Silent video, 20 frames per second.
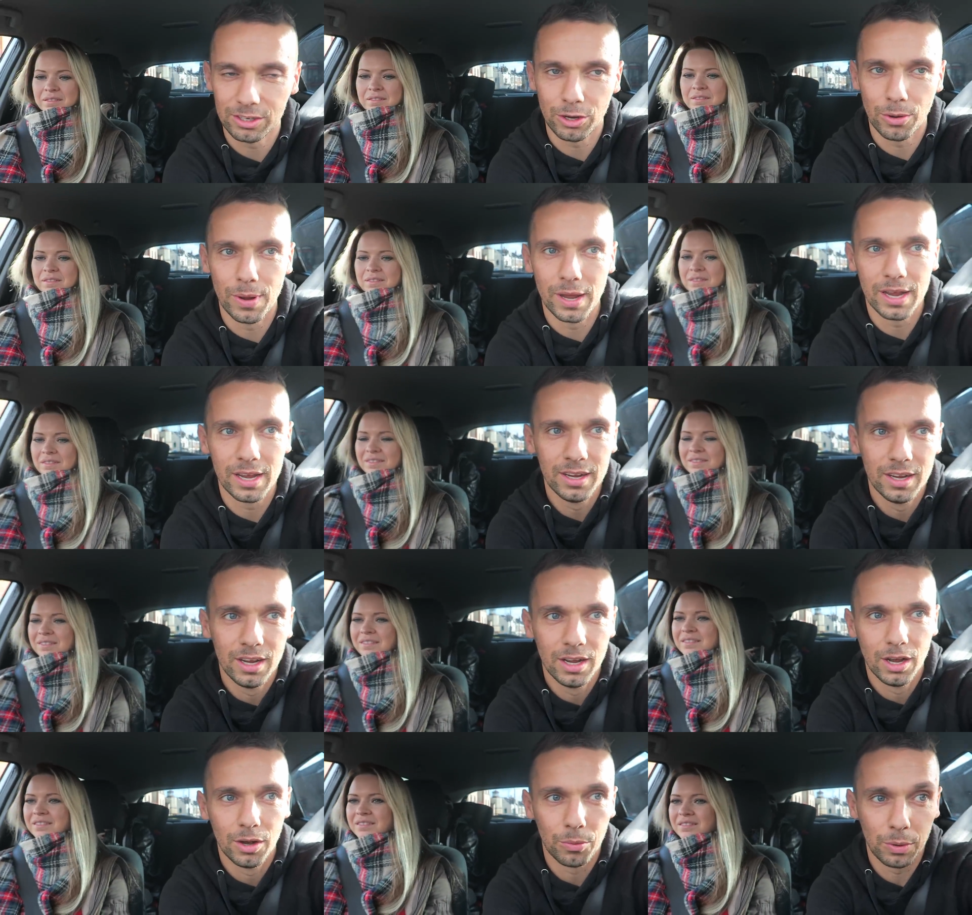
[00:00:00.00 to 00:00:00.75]
Speaker 1: to do it.
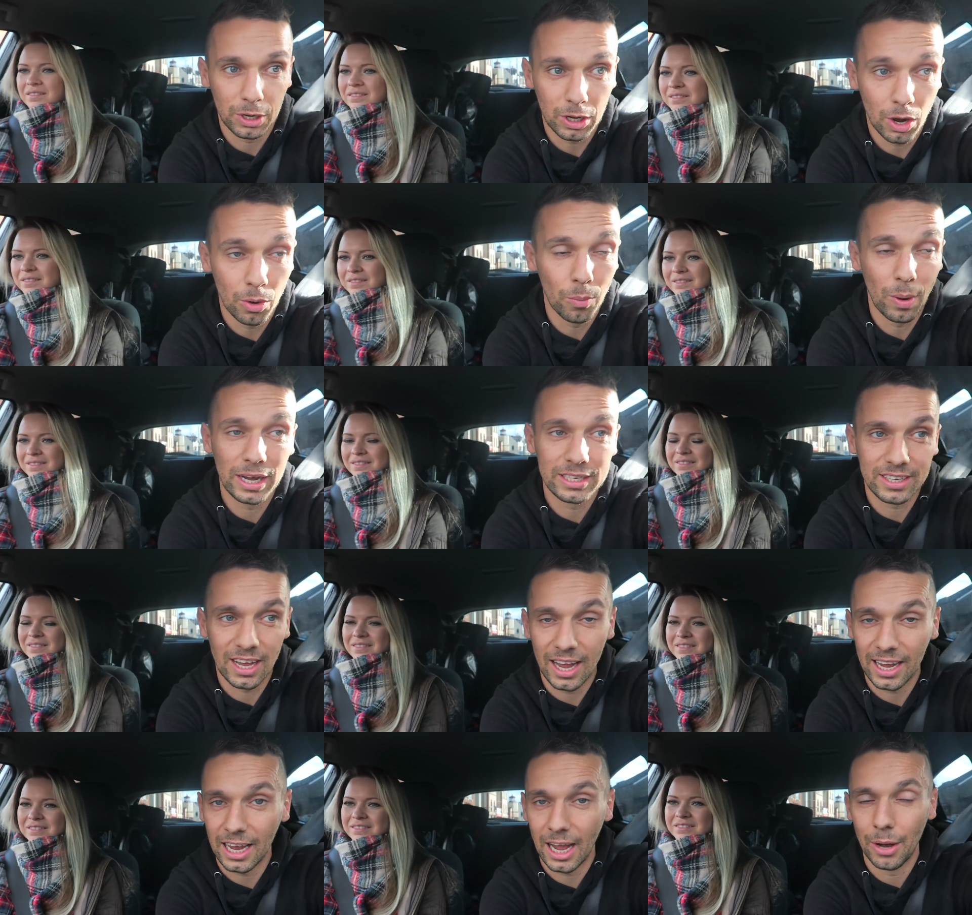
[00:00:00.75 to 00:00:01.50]
We can't
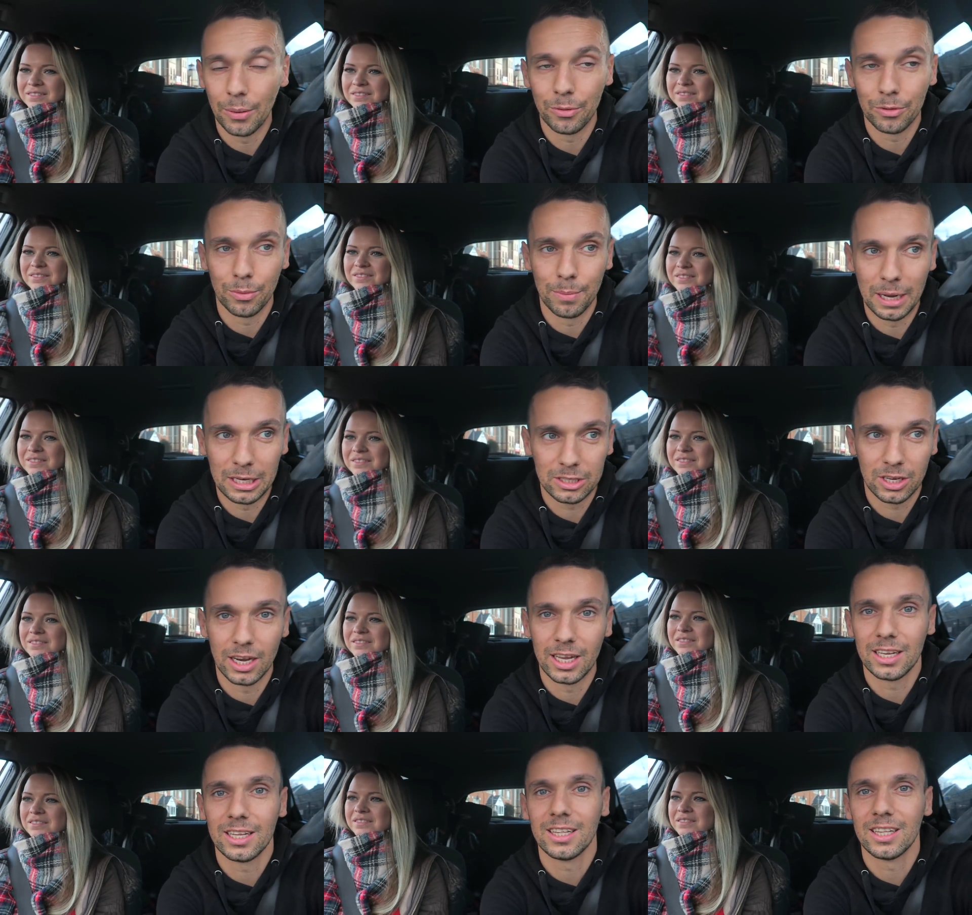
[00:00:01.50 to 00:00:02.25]
wait to hang out with them,
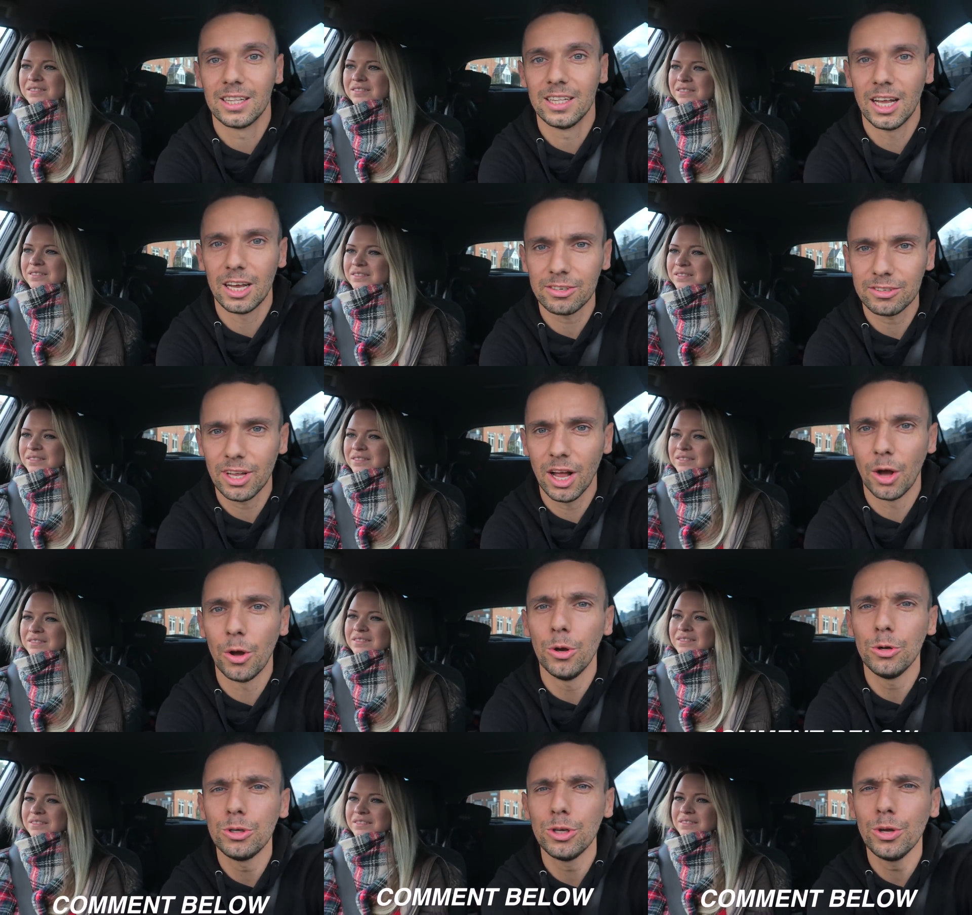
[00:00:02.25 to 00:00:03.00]
actually. Let us
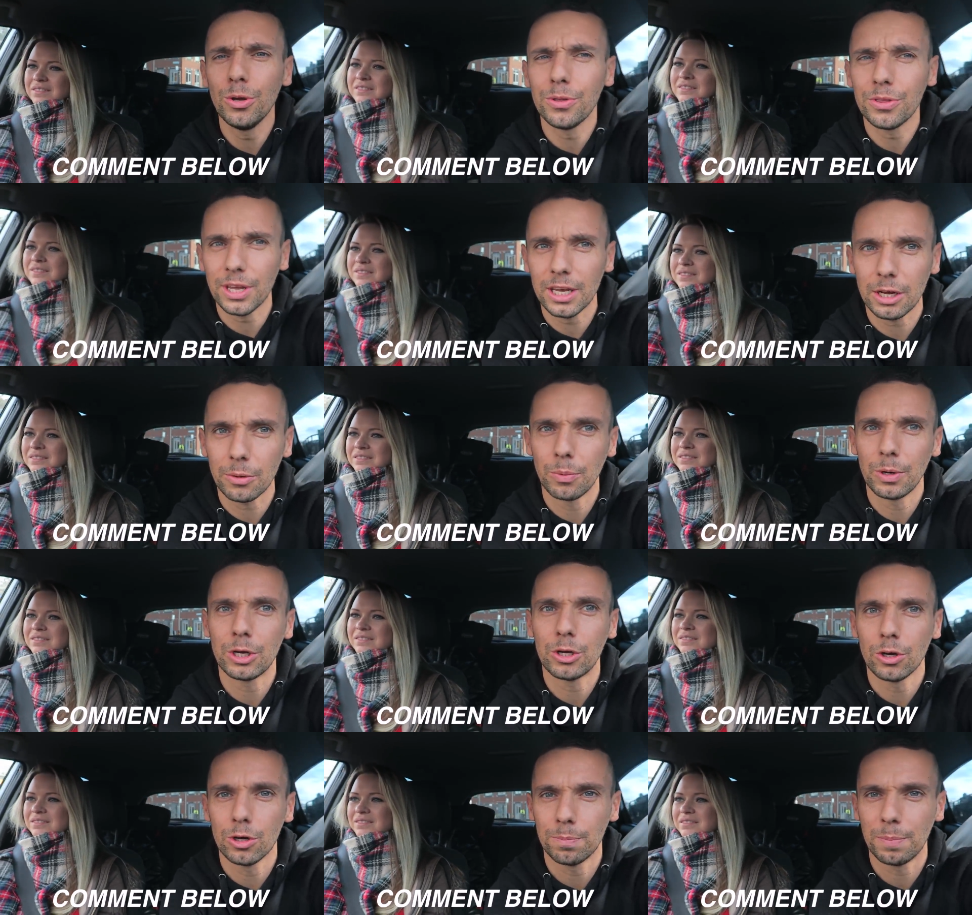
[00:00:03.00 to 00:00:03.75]
know, who do you think
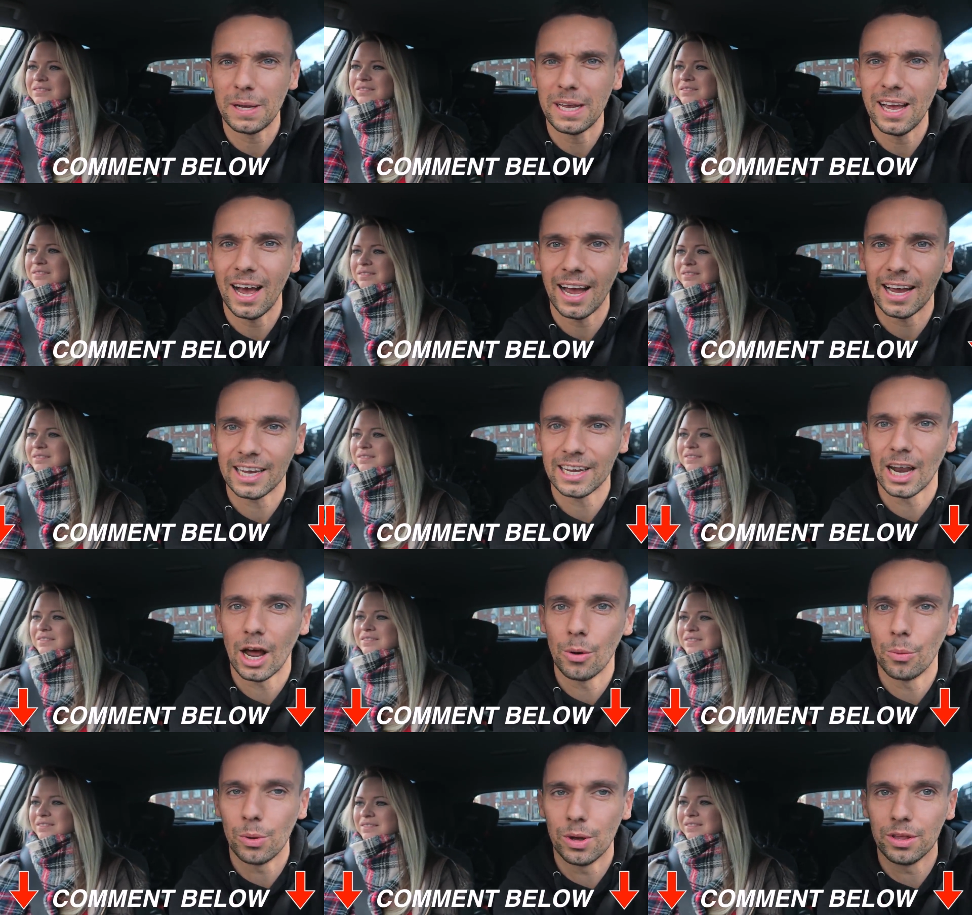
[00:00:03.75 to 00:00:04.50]
we could be
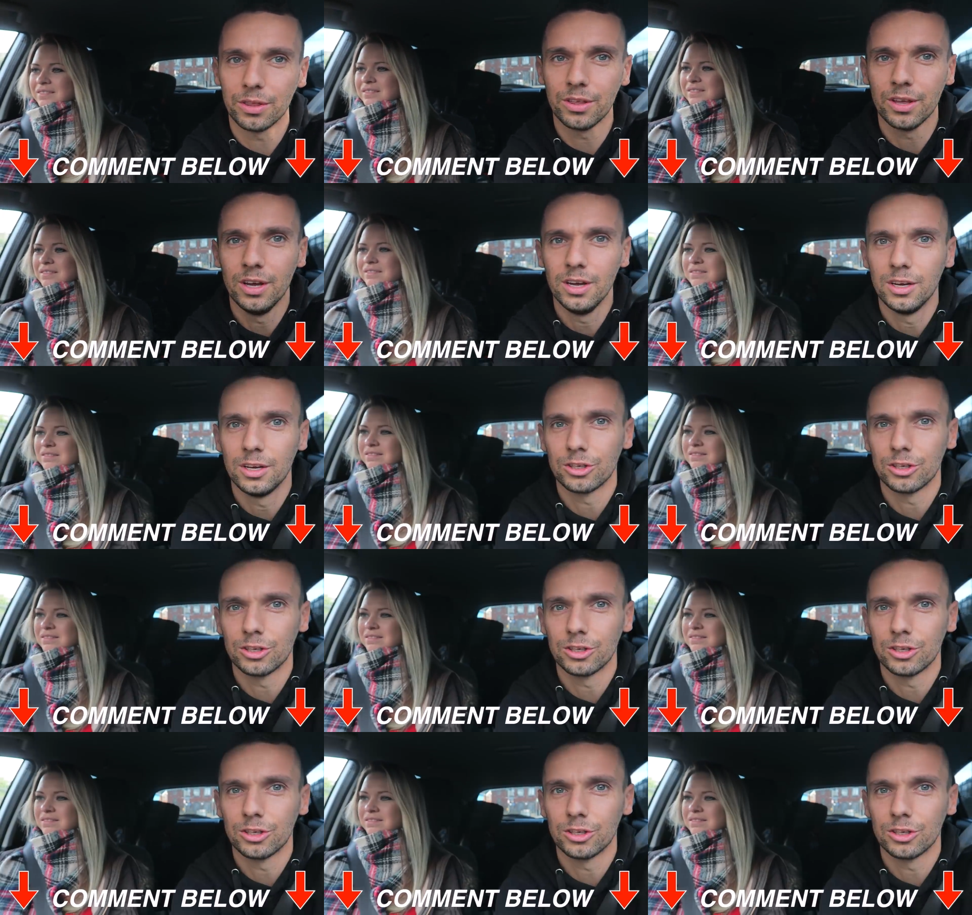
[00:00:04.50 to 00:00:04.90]
hanging out with?